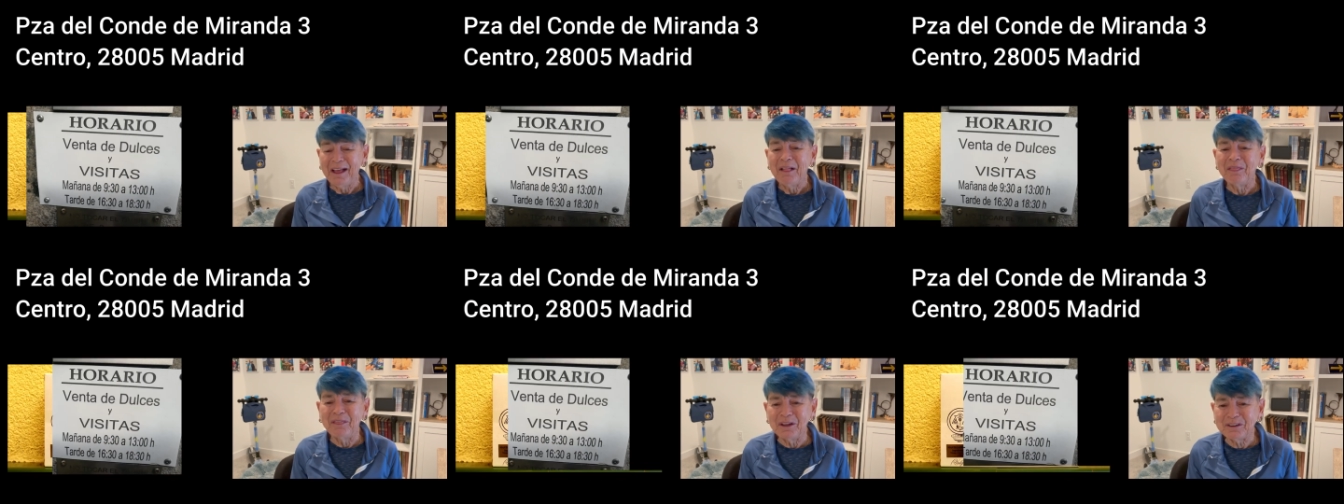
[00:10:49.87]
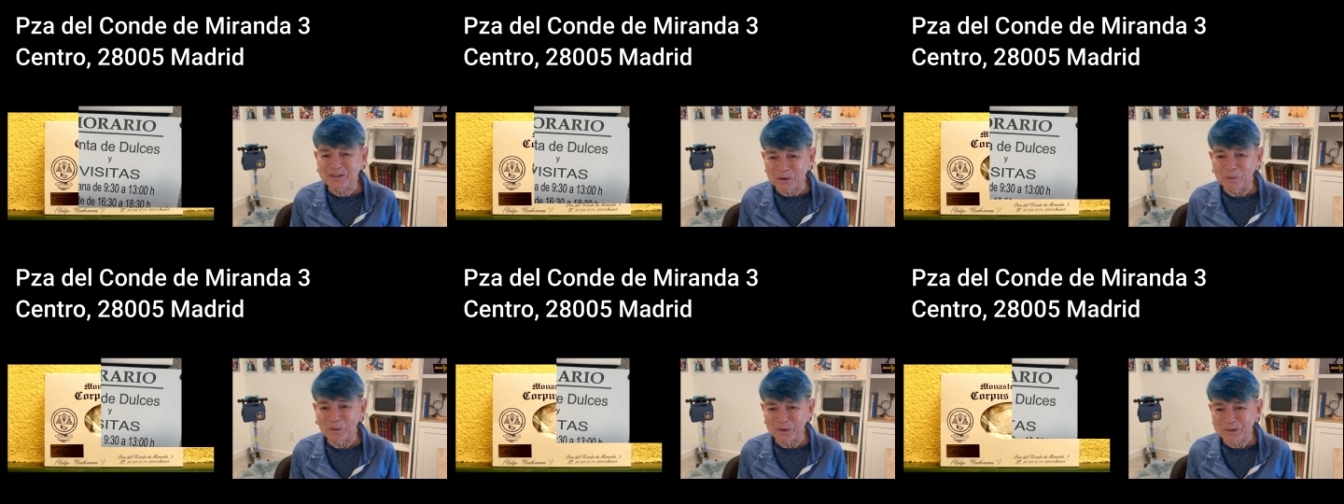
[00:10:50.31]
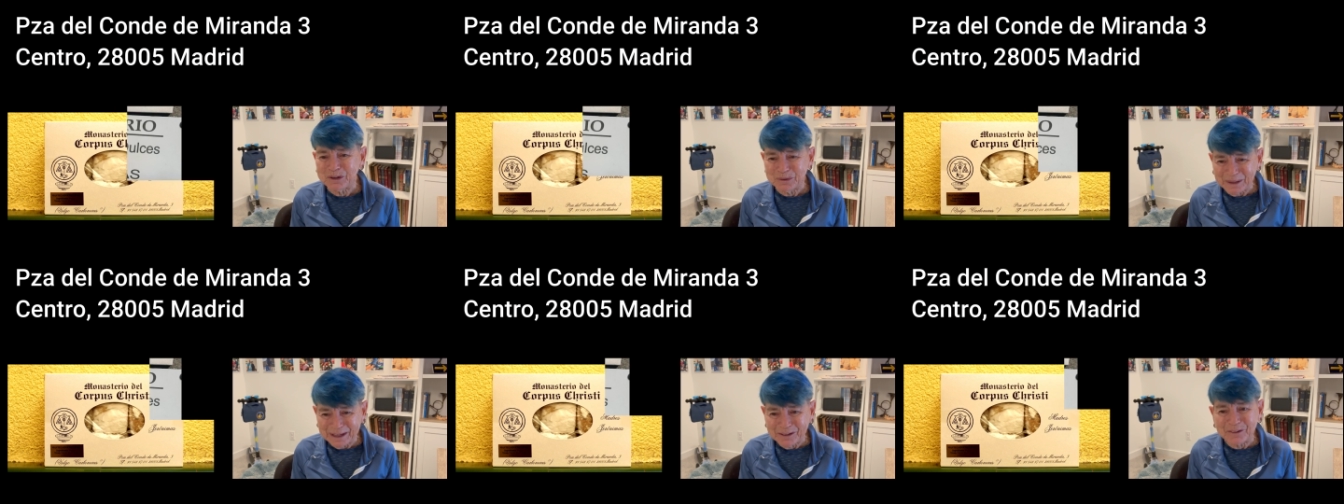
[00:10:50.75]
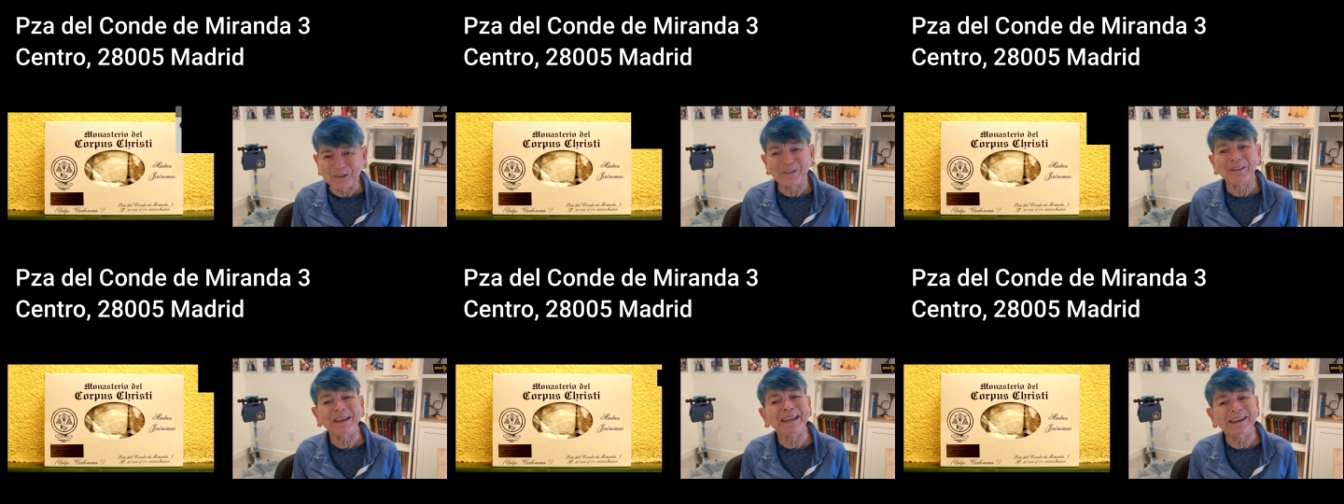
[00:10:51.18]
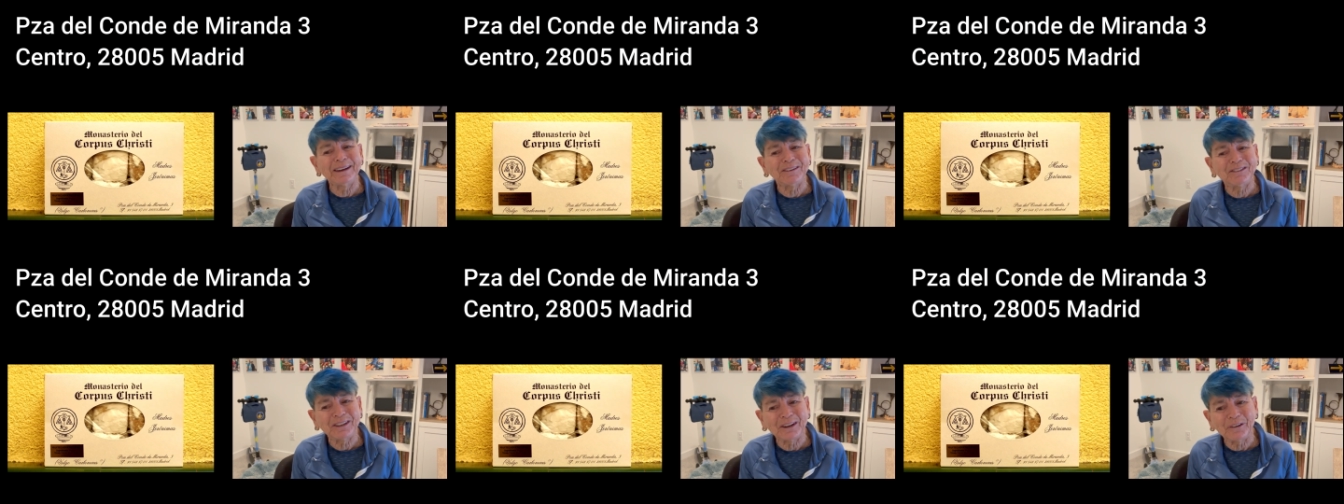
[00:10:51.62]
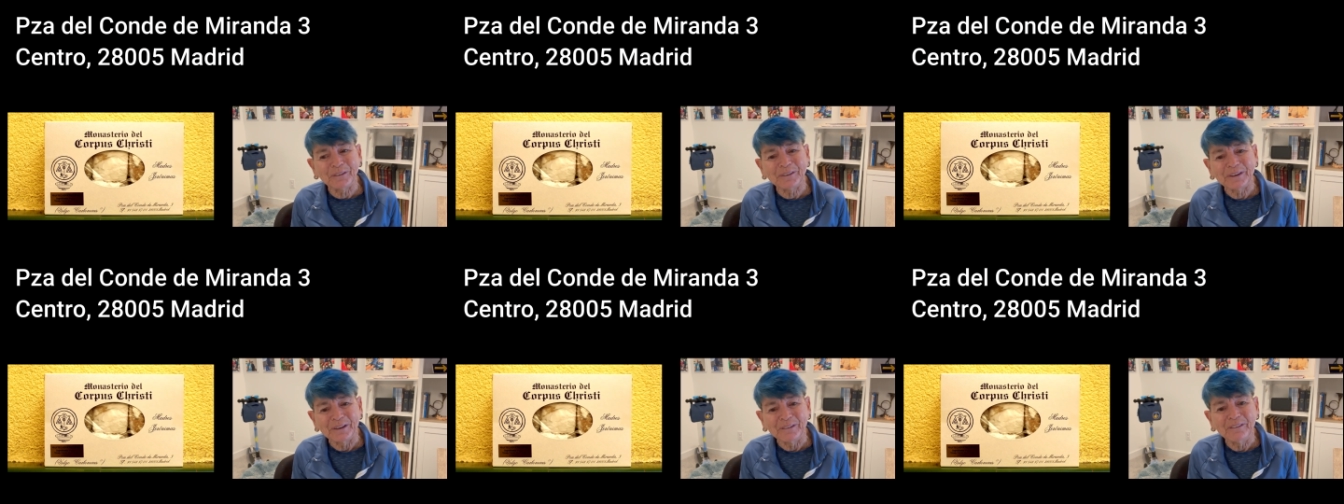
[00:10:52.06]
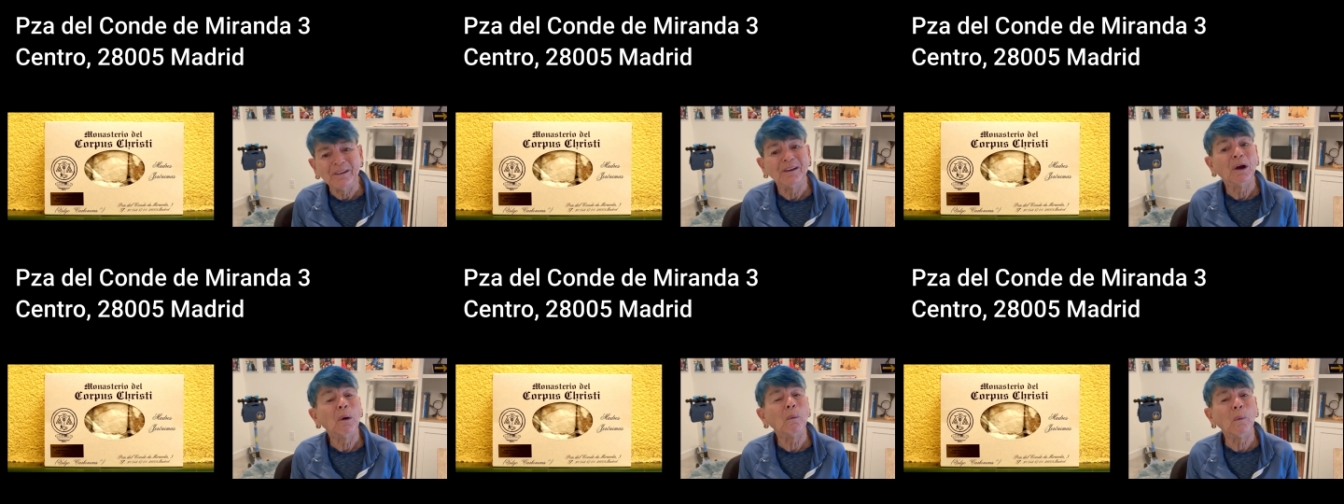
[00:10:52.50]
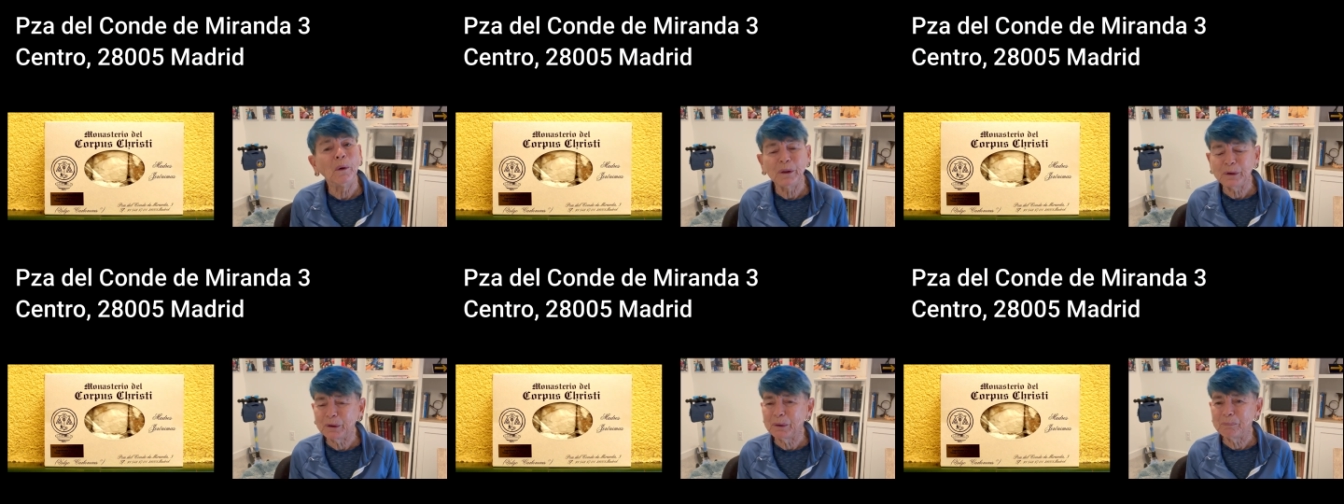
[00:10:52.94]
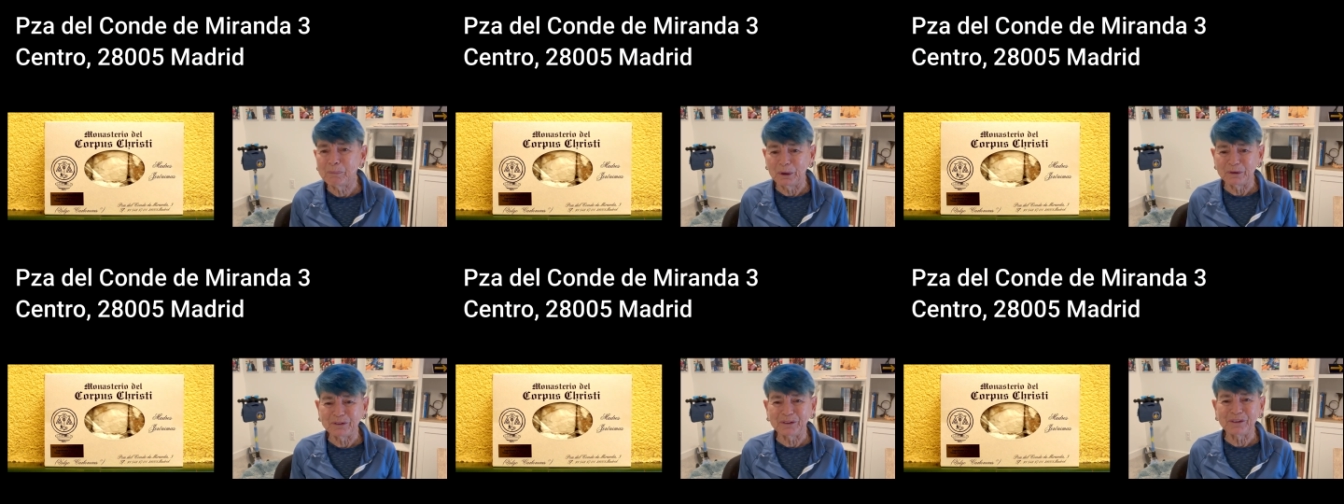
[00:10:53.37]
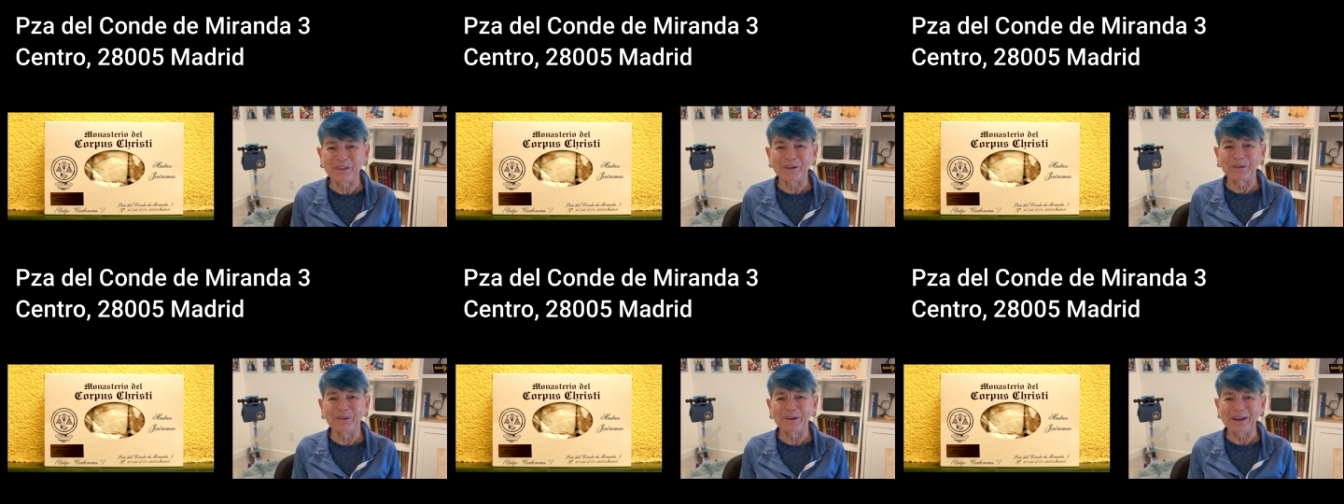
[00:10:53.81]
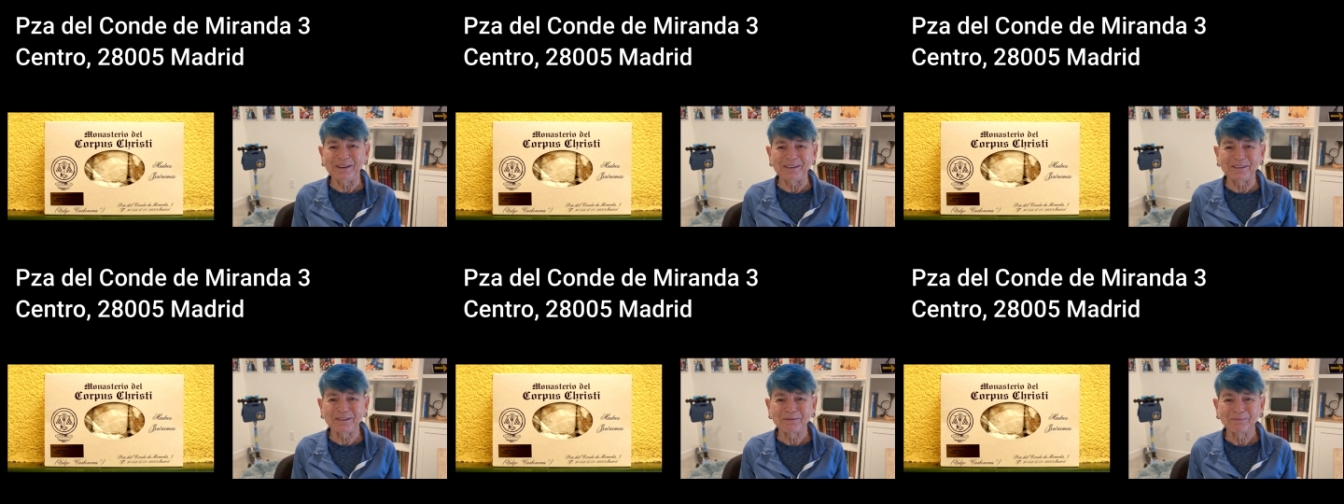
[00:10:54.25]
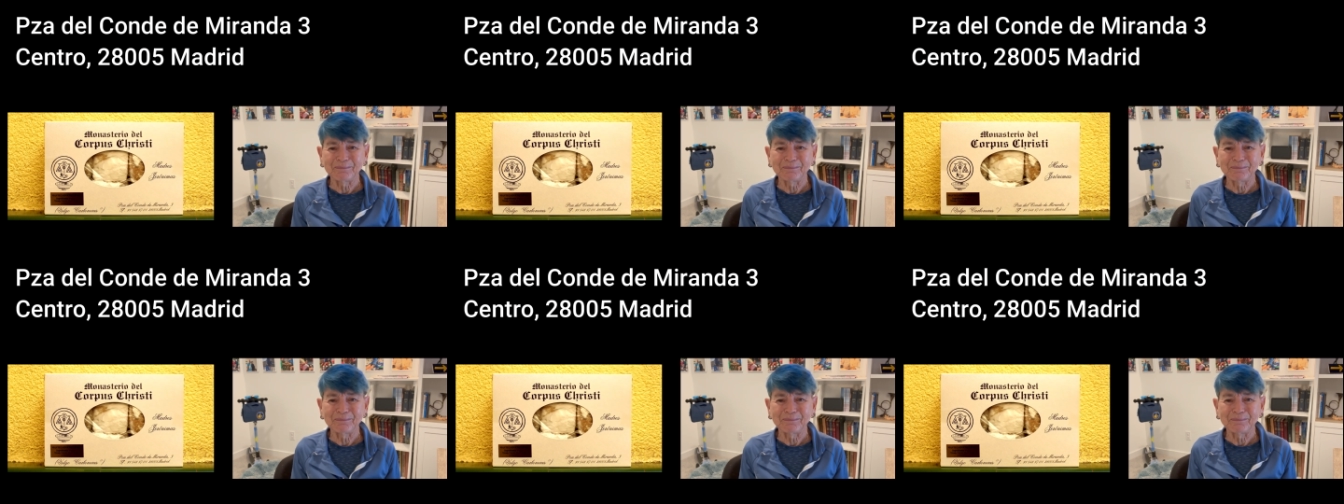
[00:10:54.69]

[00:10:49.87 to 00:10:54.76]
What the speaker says: the door to enter the interior where you can purchase the cookies.